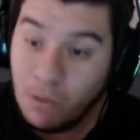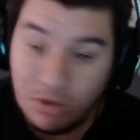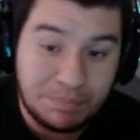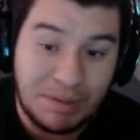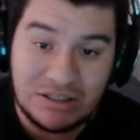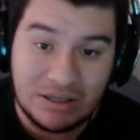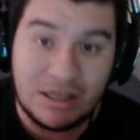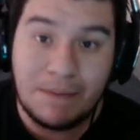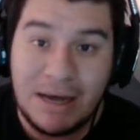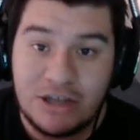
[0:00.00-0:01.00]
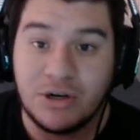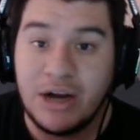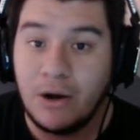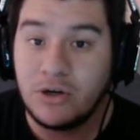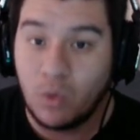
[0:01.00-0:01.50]
which basically makes your
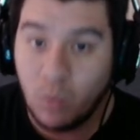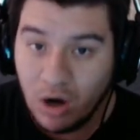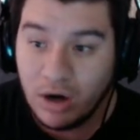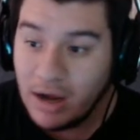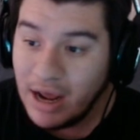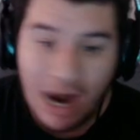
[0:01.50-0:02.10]
character work